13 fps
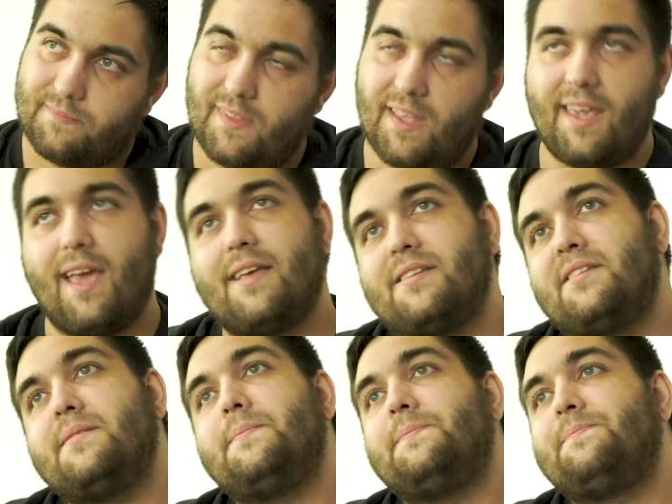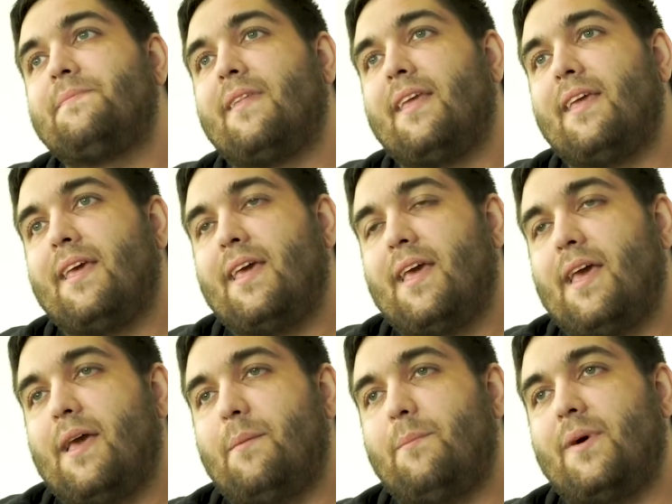I guess.
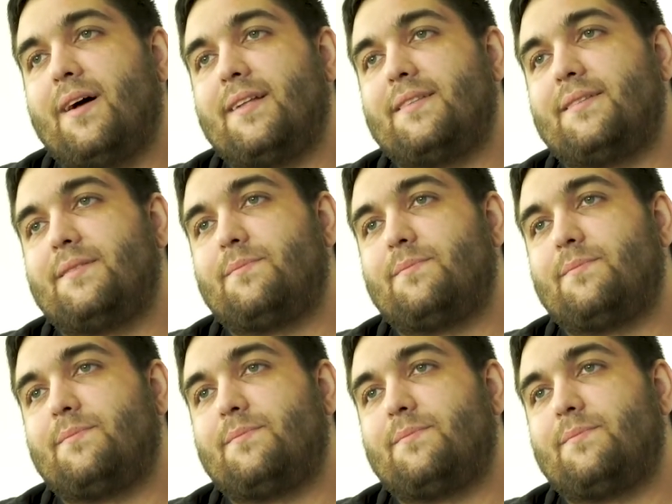But,